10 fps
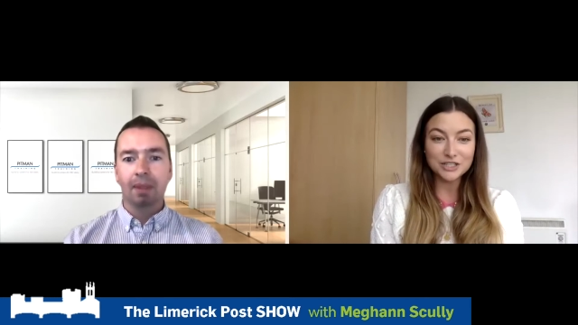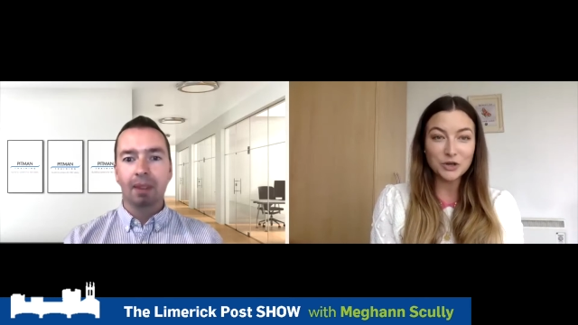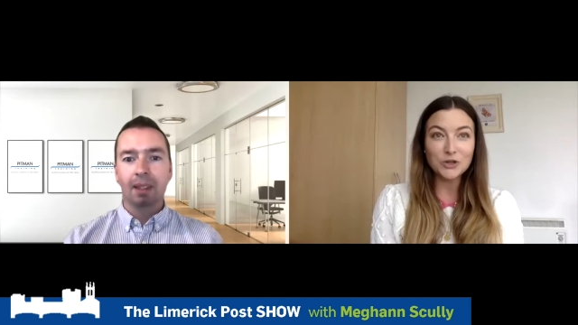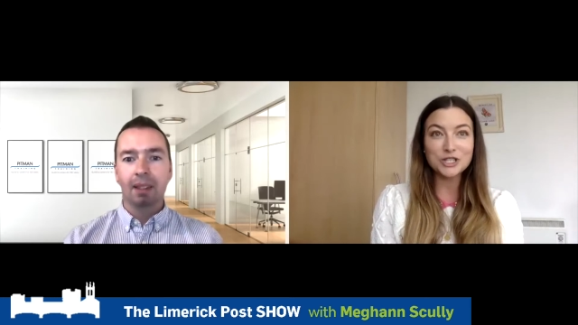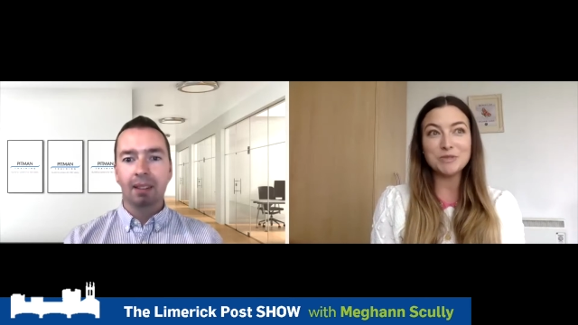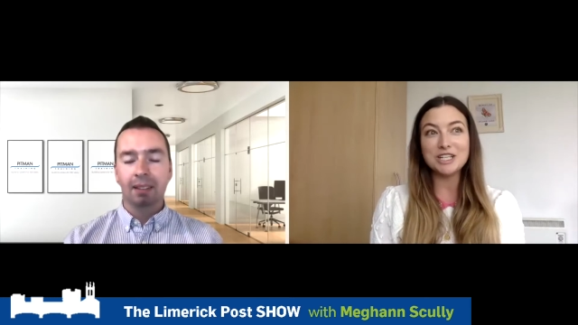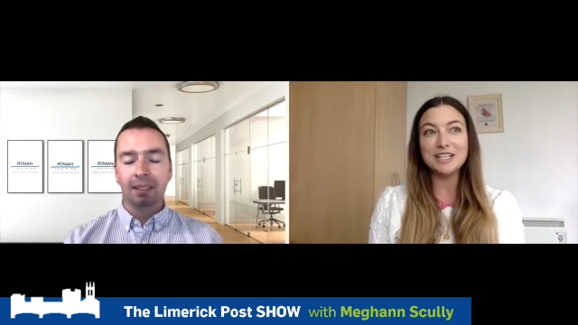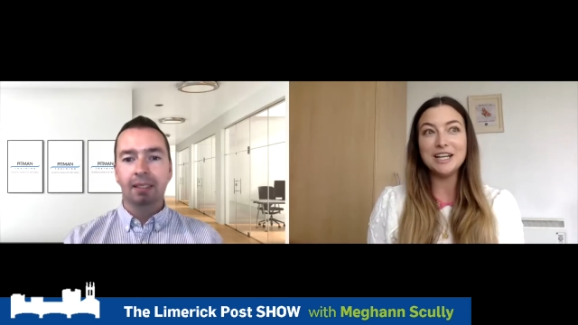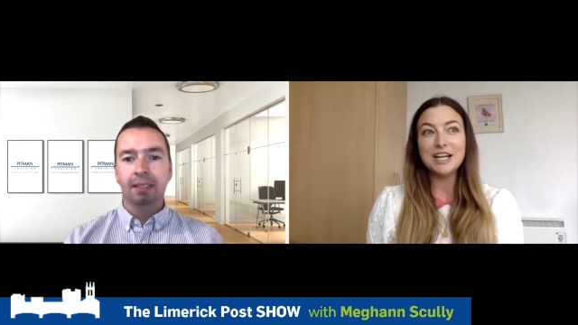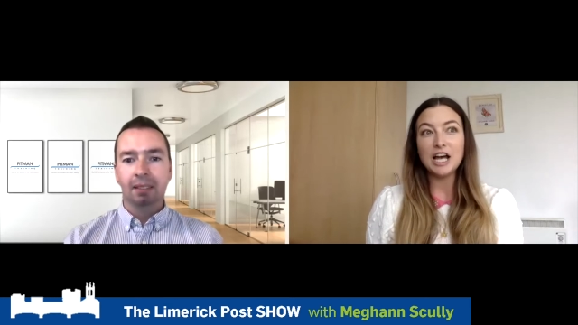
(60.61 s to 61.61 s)
Speaker 1: Talk to
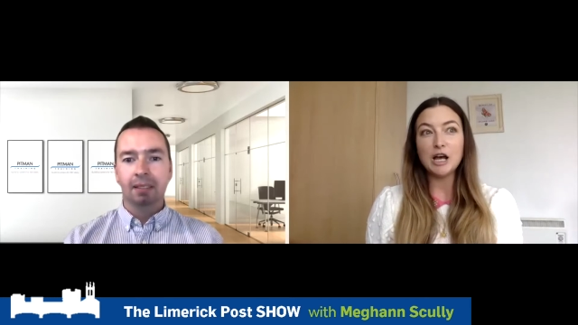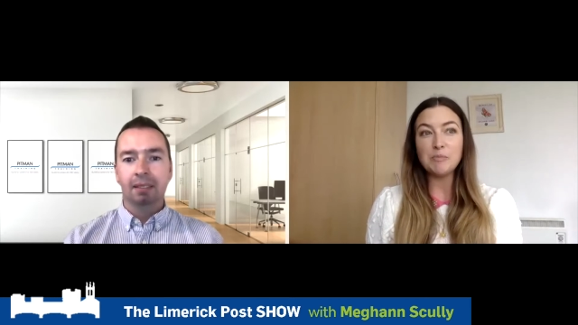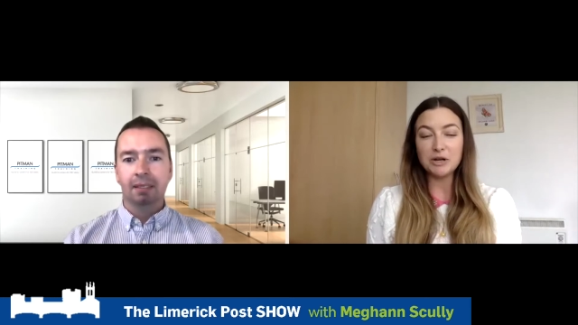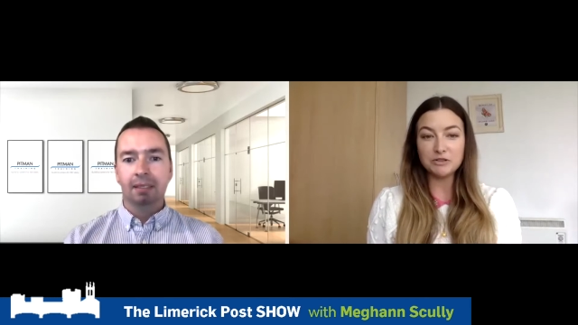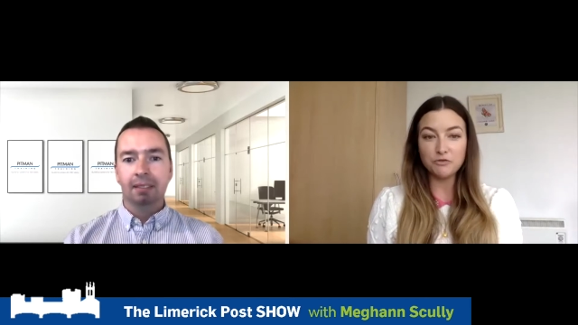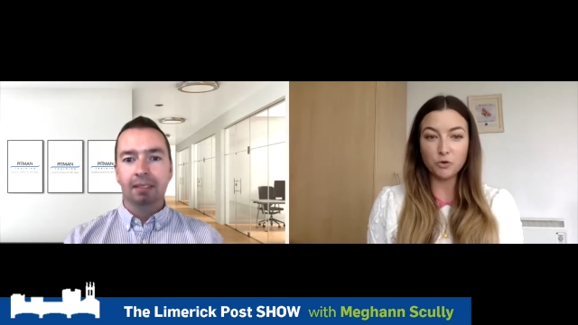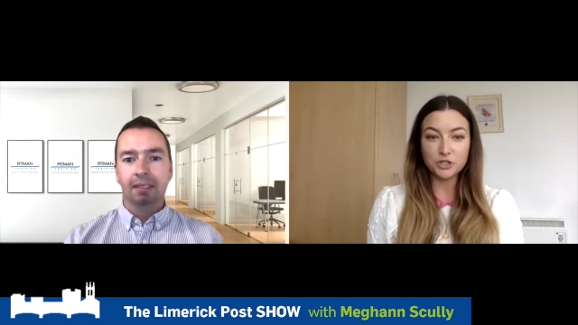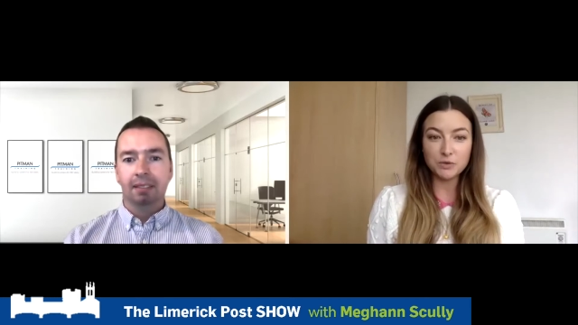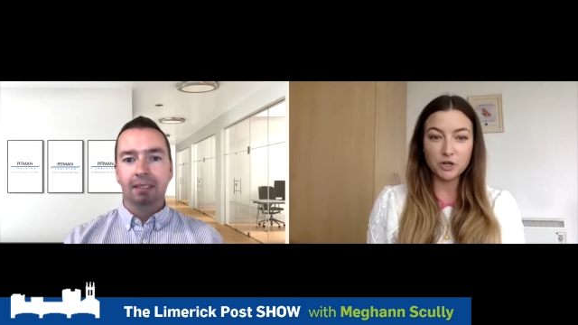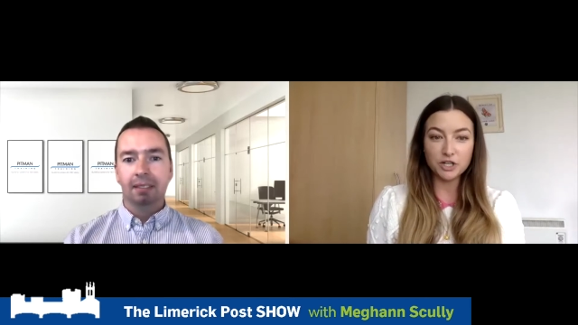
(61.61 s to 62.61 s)
me about the
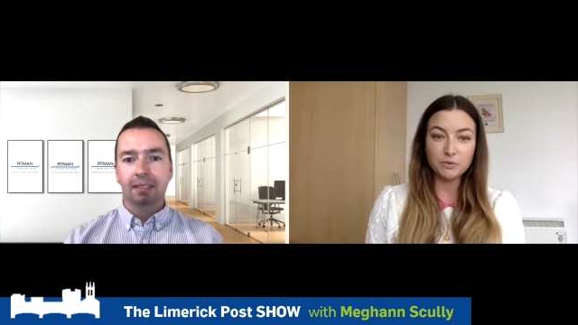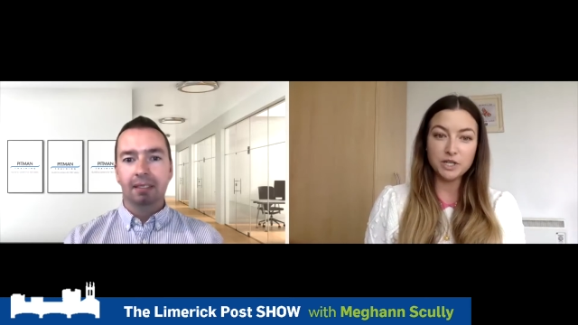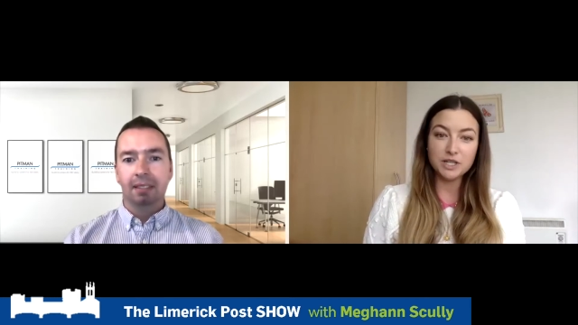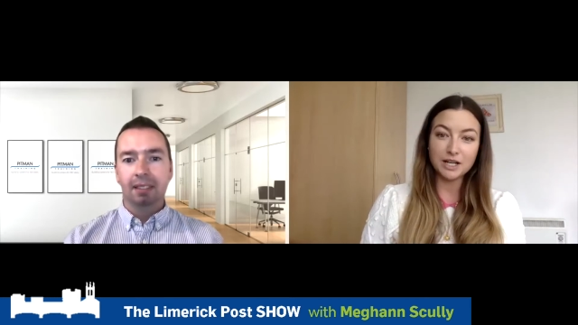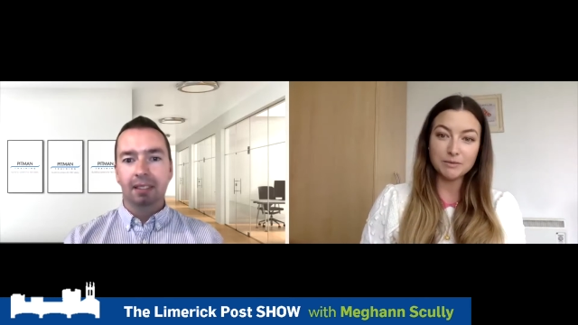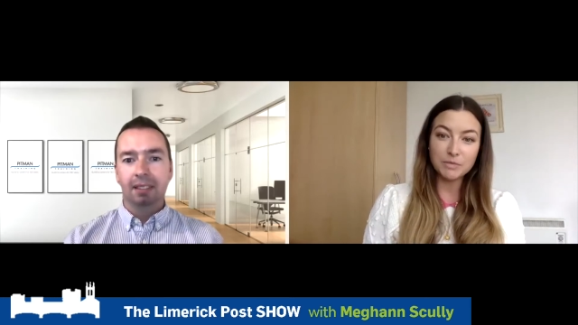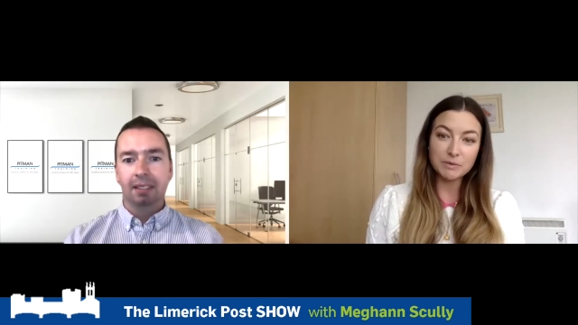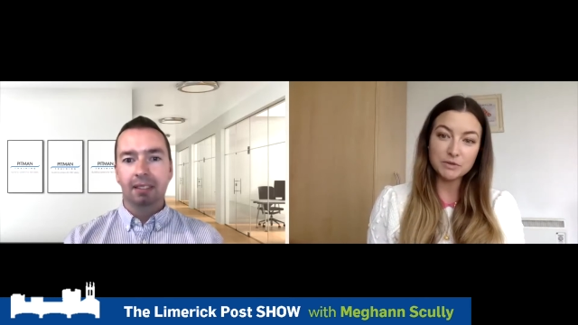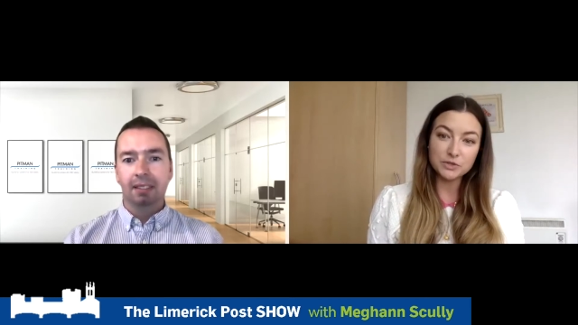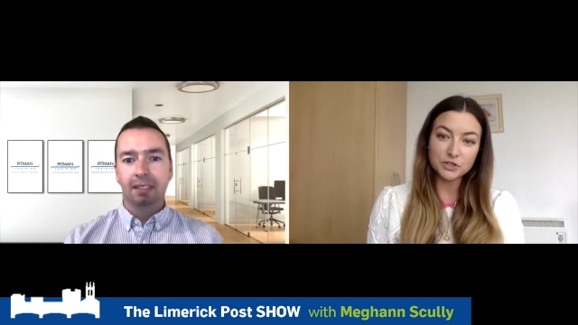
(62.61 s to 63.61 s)
four-day working week and
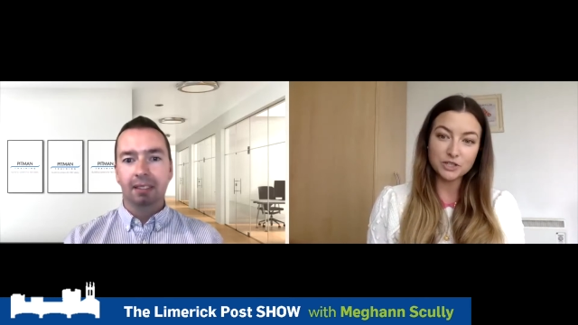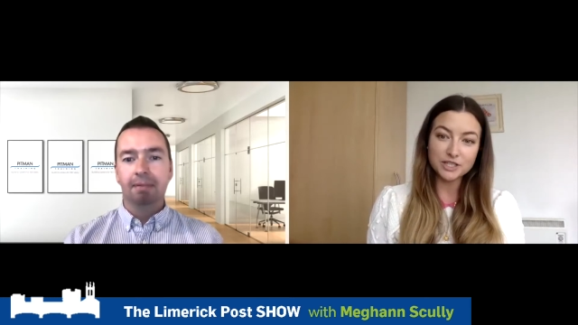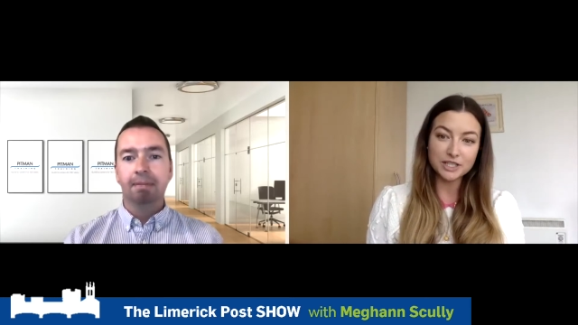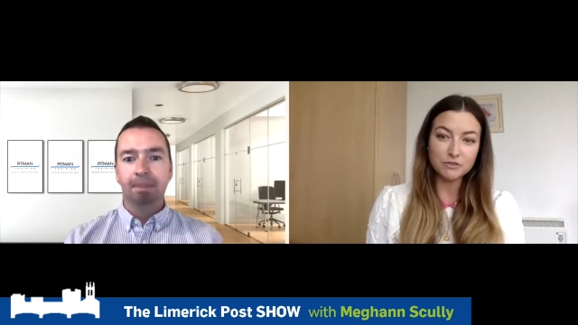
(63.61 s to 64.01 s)
maybe the results that